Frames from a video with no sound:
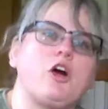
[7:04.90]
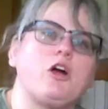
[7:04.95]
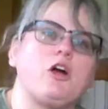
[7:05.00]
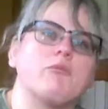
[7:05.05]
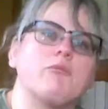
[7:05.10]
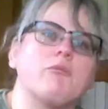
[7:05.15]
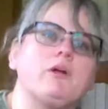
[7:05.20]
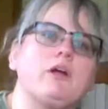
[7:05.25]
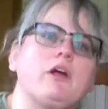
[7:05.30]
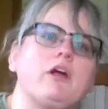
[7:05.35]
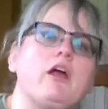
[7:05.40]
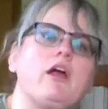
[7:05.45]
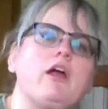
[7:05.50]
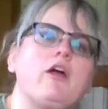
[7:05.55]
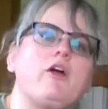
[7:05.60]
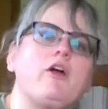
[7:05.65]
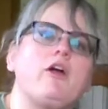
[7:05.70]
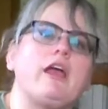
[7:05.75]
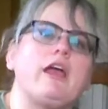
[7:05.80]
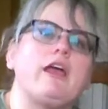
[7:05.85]
farm
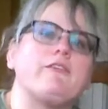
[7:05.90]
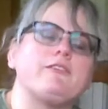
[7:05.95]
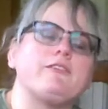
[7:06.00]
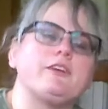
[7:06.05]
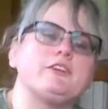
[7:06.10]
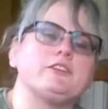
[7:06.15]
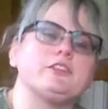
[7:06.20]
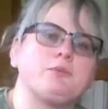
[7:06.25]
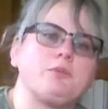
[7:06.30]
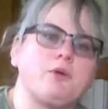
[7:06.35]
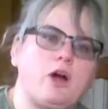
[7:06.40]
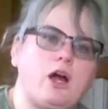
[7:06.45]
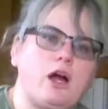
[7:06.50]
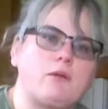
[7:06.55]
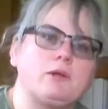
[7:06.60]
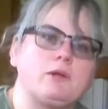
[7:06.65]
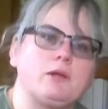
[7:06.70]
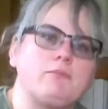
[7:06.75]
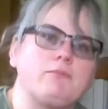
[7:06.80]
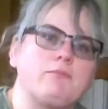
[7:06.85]
if there's a
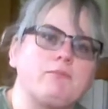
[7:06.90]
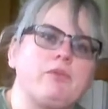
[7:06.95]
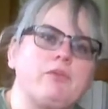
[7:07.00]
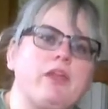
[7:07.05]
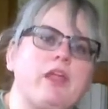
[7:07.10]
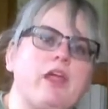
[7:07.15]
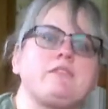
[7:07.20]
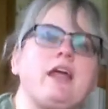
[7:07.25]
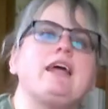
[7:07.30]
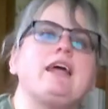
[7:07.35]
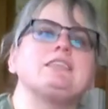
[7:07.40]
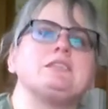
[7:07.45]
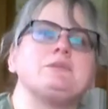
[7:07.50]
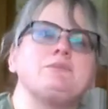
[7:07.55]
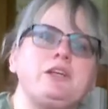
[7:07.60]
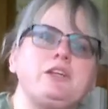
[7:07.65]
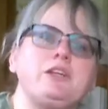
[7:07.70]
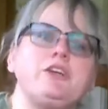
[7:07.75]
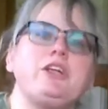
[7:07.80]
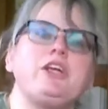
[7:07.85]
problem.
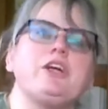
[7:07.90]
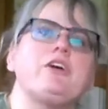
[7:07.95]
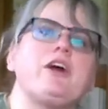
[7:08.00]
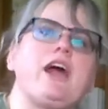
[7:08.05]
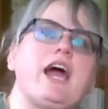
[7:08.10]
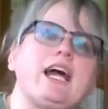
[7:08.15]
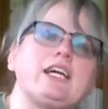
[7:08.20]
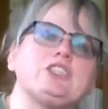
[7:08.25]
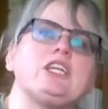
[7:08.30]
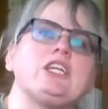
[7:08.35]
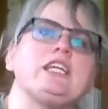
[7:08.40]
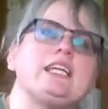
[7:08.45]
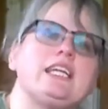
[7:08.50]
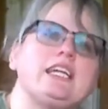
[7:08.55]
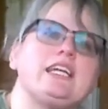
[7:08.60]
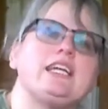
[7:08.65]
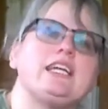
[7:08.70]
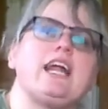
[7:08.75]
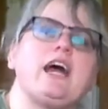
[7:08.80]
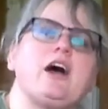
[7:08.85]
Demeter here actually
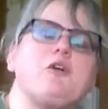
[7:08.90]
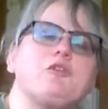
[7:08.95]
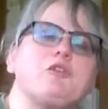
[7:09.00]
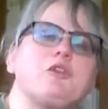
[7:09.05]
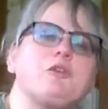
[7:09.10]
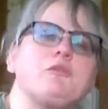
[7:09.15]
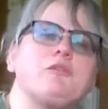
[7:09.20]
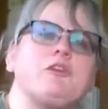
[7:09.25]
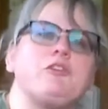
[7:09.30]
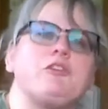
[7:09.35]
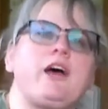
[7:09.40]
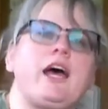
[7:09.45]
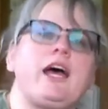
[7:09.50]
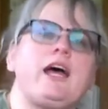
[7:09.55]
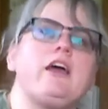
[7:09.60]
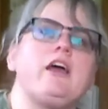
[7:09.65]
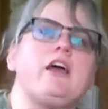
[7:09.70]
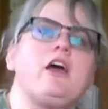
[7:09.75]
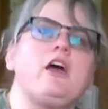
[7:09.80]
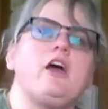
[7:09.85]
needed help from the
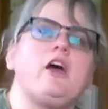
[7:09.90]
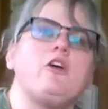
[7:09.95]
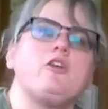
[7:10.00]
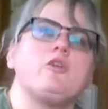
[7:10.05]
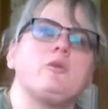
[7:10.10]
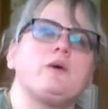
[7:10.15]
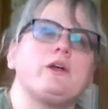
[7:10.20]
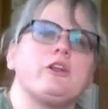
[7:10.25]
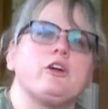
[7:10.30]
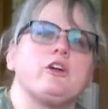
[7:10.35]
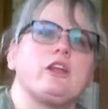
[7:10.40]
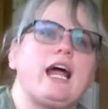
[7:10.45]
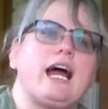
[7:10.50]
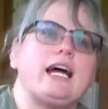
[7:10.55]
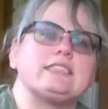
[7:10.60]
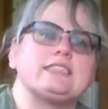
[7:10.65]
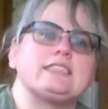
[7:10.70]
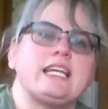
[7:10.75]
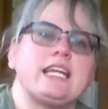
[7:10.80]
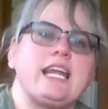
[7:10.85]
vet with her
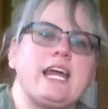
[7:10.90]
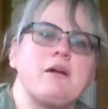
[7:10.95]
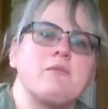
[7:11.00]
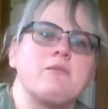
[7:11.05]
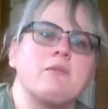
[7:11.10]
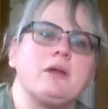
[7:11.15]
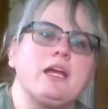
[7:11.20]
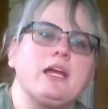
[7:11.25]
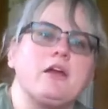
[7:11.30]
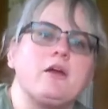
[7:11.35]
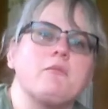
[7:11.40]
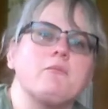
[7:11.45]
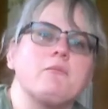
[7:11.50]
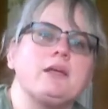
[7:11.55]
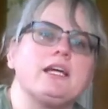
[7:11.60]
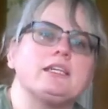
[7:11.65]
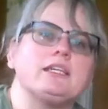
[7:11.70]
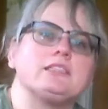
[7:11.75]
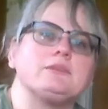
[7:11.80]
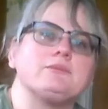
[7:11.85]
last lambing
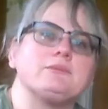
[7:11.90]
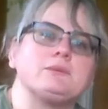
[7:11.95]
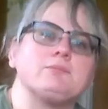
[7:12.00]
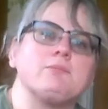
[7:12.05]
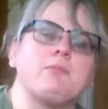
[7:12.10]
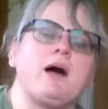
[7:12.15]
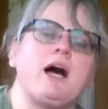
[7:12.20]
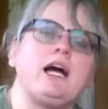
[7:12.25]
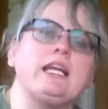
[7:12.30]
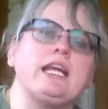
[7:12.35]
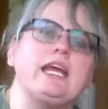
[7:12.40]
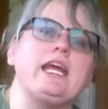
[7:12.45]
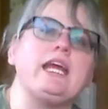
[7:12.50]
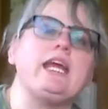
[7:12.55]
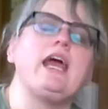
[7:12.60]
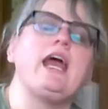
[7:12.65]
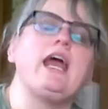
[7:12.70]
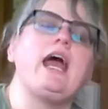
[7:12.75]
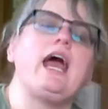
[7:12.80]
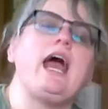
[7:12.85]
because Miss
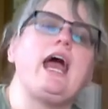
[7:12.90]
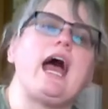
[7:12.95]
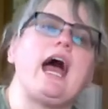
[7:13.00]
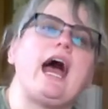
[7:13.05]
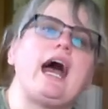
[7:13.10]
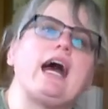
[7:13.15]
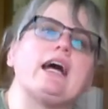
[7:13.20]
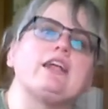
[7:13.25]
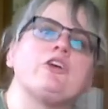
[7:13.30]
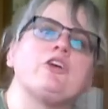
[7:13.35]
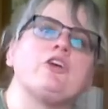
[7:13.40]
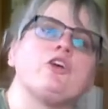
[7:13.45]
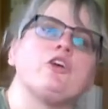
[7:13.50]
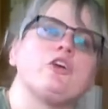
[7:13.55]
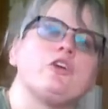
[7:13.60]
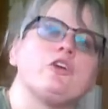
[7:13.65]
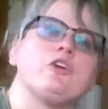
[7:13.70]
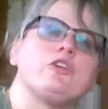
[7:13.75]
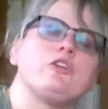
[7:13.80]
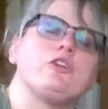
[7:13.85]
Bonnie had
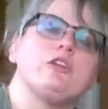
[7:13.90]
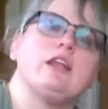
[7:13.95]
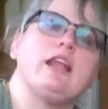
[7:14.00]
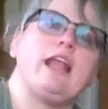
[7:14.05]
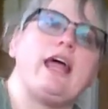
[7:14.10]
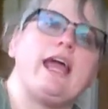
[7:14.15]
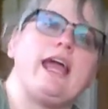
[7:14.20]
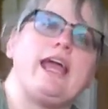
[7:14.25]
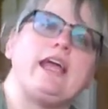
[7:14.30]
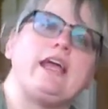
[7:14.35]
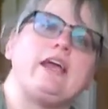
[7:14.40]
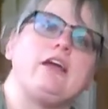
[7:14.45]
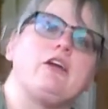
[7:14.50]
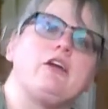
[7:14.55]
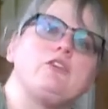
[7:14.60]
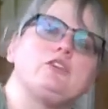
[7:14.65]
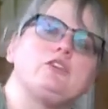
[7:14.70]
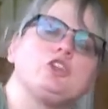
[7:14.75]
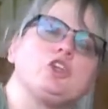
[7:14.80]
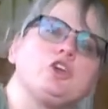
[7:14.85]
her leg
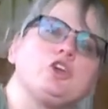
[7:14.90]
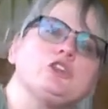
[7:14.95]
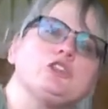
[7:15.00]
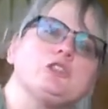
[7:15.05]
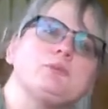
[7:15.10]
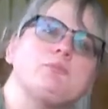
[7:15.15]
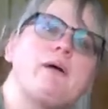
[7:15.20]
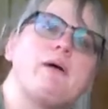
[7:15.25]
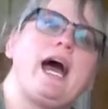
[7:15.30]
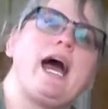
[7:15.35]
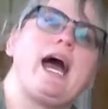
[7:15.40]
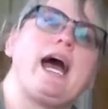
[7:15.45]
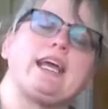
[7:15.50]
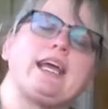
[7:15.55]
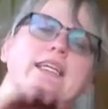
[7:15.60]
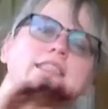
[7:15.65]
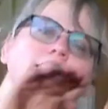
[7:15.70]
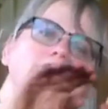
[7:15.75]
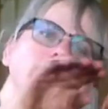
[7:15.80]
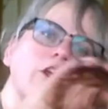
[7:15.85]
turned
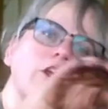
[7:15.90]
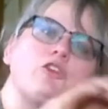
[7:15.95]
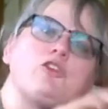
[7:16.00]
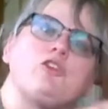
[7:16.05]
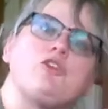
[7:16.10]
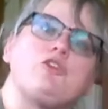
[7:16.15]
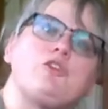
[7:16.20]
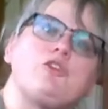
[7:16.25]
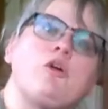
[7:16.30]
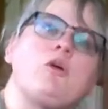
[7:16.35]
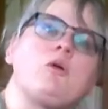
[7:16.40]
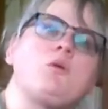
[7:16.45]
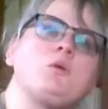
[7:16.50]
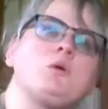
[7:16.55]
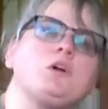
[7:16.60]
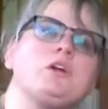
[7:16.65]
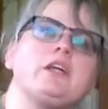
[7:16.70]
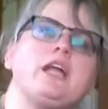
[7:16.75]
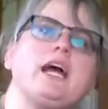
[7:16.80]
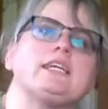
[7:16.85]
back instead of
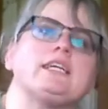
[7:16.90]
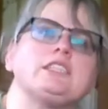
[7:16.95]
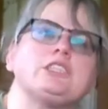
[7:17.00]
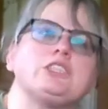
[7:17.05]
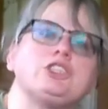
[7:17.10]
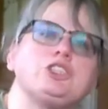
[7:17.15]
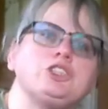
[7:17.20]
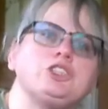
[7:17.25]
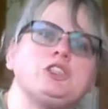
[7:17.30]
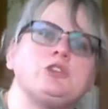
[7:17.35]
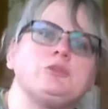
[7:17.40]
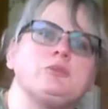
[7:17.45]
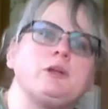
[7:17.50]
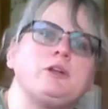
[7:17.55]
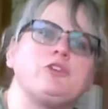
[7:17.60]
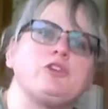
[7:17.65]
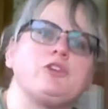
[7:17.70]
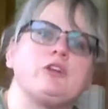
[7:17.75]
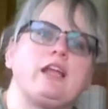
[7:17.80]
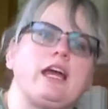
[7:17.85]
forward as it should have
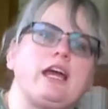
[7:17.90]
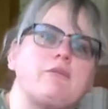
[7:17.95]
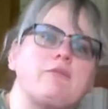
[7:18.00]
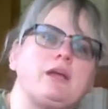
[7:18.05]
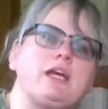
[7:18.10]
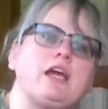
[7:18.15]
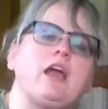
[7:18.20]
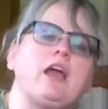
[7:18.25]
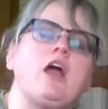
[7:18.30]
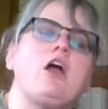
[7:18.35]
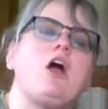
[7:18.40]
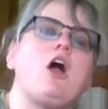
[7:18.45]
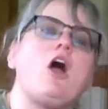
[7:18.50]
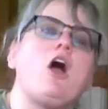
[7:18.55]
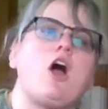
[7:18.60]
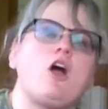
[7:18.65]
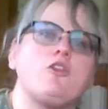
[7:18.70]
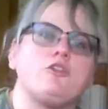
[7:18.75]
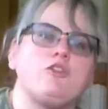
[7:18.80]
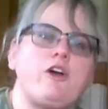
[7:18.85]
been for lambing.
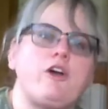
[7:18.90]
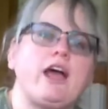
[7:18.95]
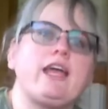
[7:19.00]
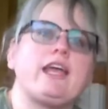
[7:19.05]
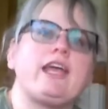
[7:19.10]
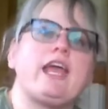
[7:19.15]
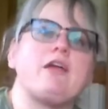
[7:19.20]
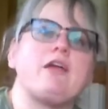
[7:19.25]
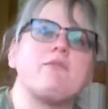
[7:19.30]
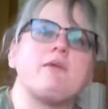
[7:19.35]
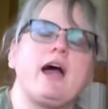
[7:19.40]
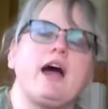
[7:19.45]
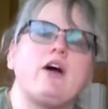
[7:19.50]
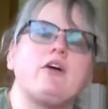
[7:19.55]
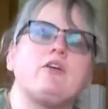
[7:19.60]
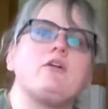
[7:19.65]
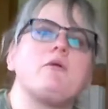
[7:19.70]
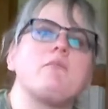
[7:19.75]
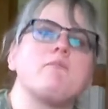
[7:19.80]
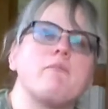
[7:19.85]
Our vet came
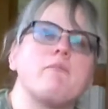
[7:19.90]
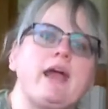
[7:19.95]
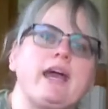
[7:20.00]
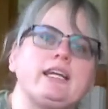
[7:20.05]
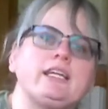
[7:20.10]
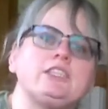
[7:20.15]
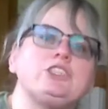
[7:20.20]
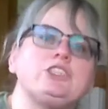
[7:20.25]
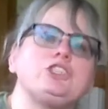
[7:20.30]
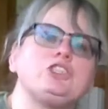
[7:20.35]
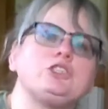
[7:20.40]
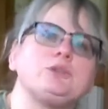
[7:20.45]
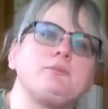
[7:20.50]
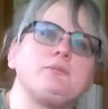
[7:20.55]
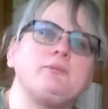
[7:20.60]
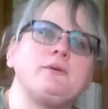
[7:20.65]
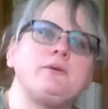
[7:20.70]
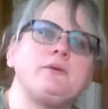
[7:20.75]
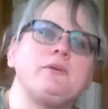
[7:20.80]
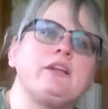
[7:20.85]
out, managed
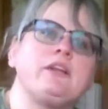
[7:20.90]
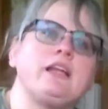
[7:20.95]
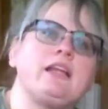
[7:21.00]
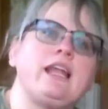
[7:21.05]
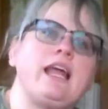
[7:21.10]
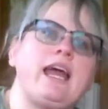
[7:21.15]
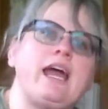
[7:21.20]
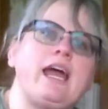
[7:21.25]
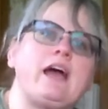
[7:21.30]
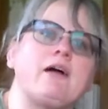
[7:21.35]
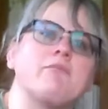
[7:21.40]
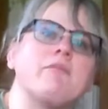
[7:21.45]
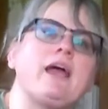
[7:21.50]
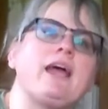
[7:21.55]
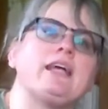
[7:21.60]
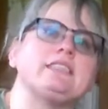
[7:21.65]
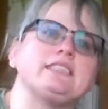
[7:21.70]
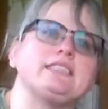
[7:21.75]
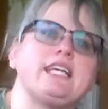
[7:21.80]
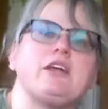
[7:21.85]
to pull the
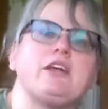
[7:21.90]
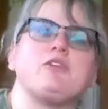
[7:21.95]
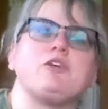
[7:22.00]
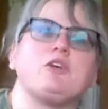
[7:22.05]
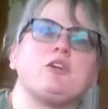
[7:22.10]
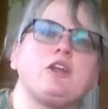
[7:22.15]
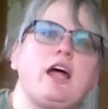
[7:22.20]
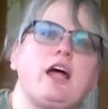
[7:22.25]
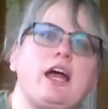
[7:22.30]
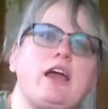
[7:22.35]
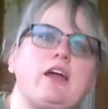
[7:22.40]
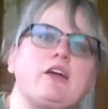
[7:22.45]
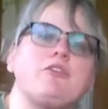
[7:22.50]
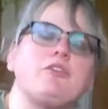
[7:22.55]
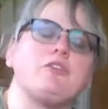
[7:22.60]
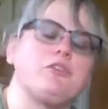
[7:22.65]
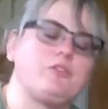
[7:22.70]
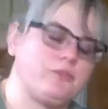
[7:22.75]
lamb, and save her life.